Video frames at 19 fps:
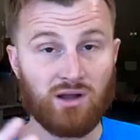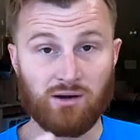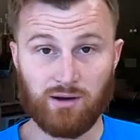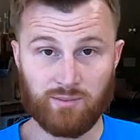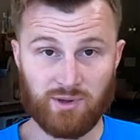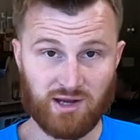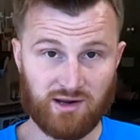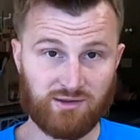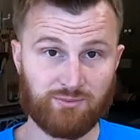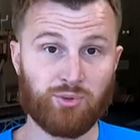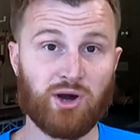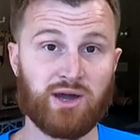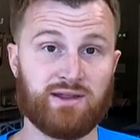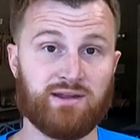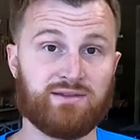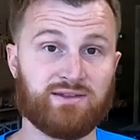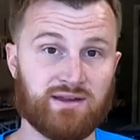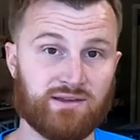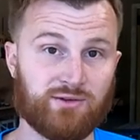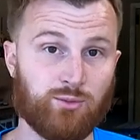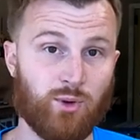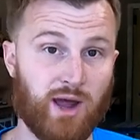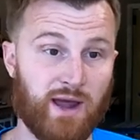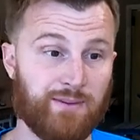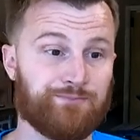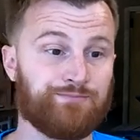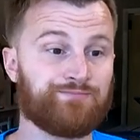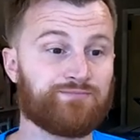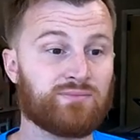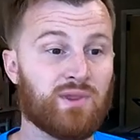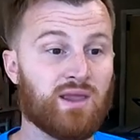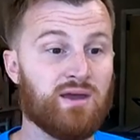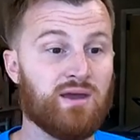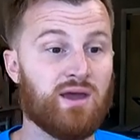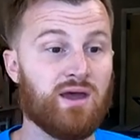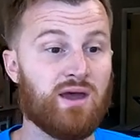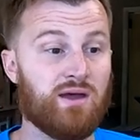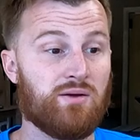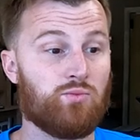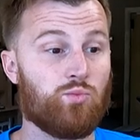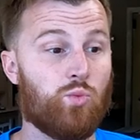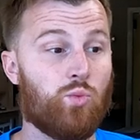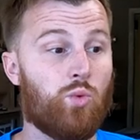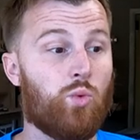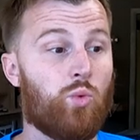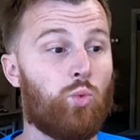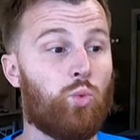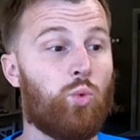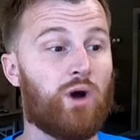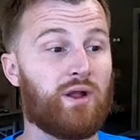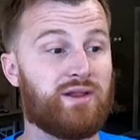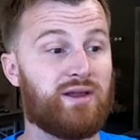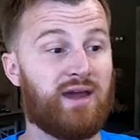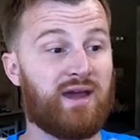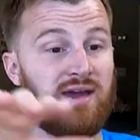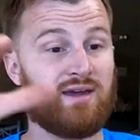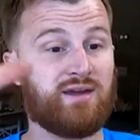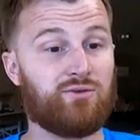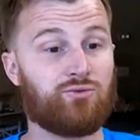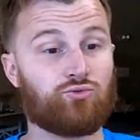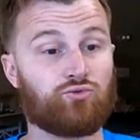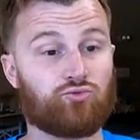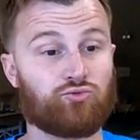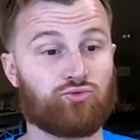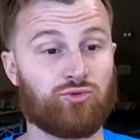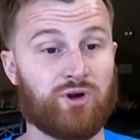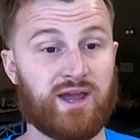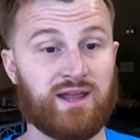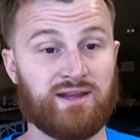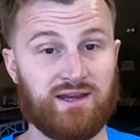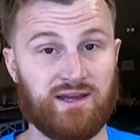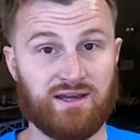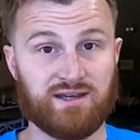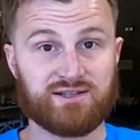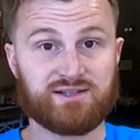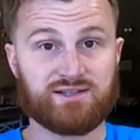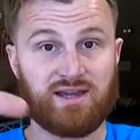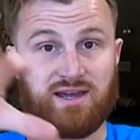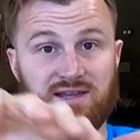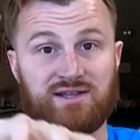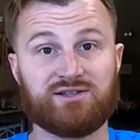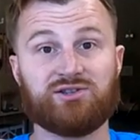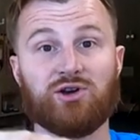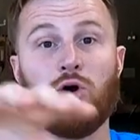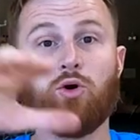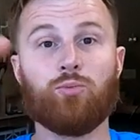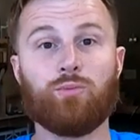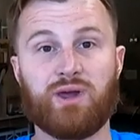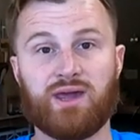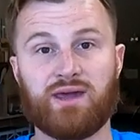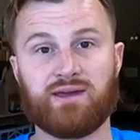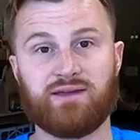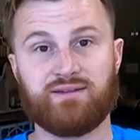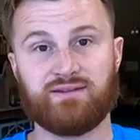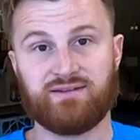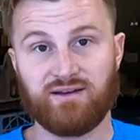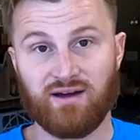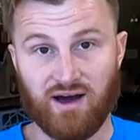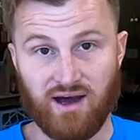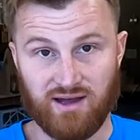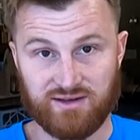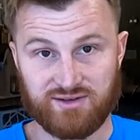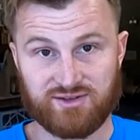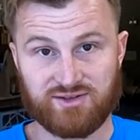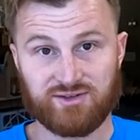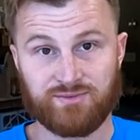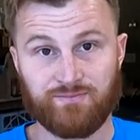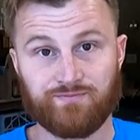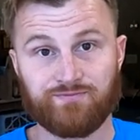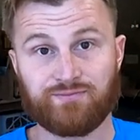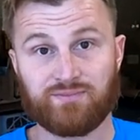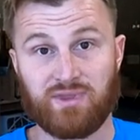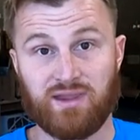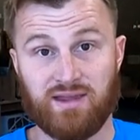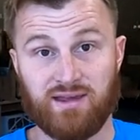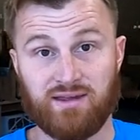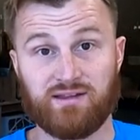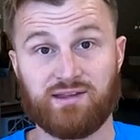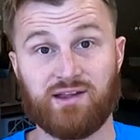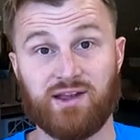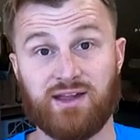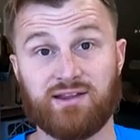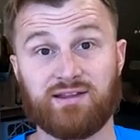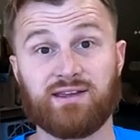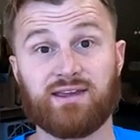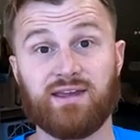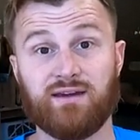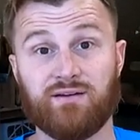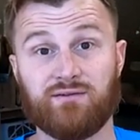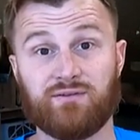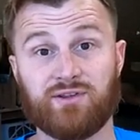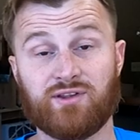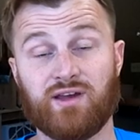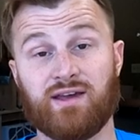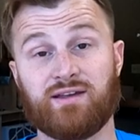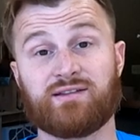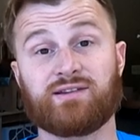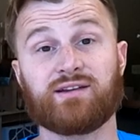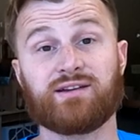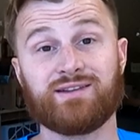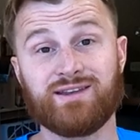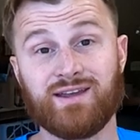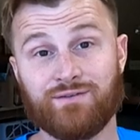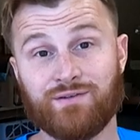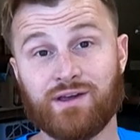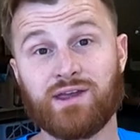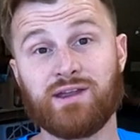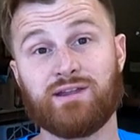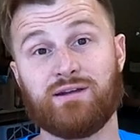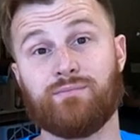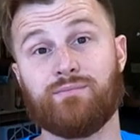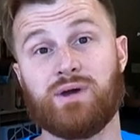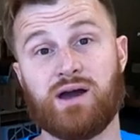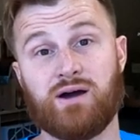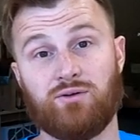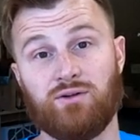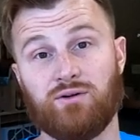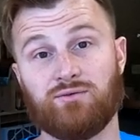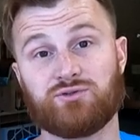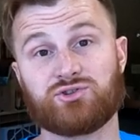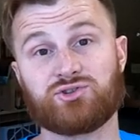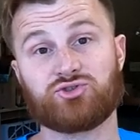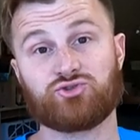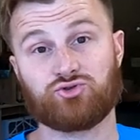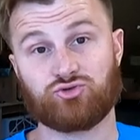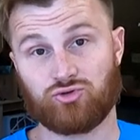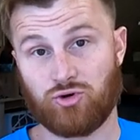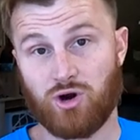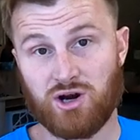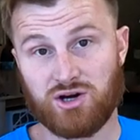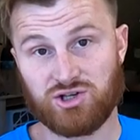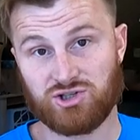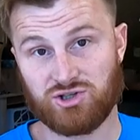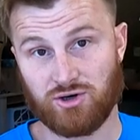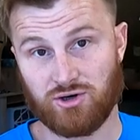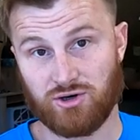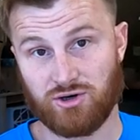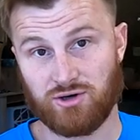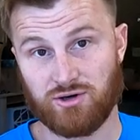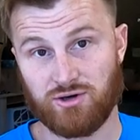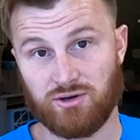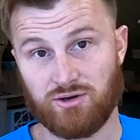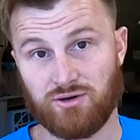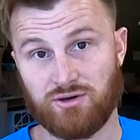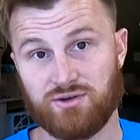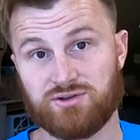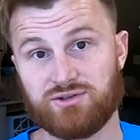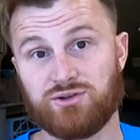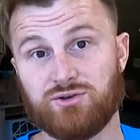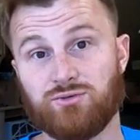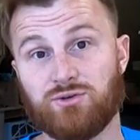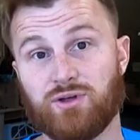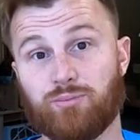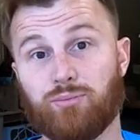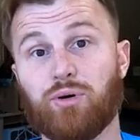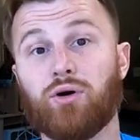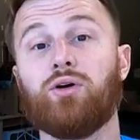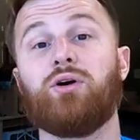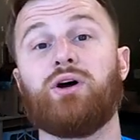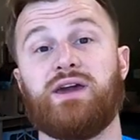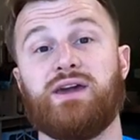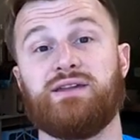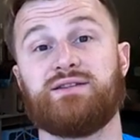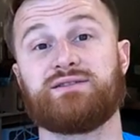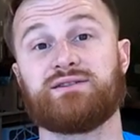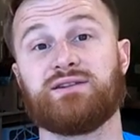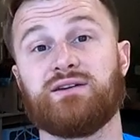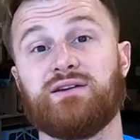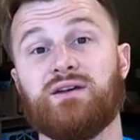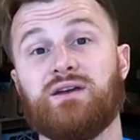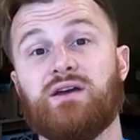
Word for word: let me explain it this way. What a radius, a doming, does is it gives a significant amount of structure to the plate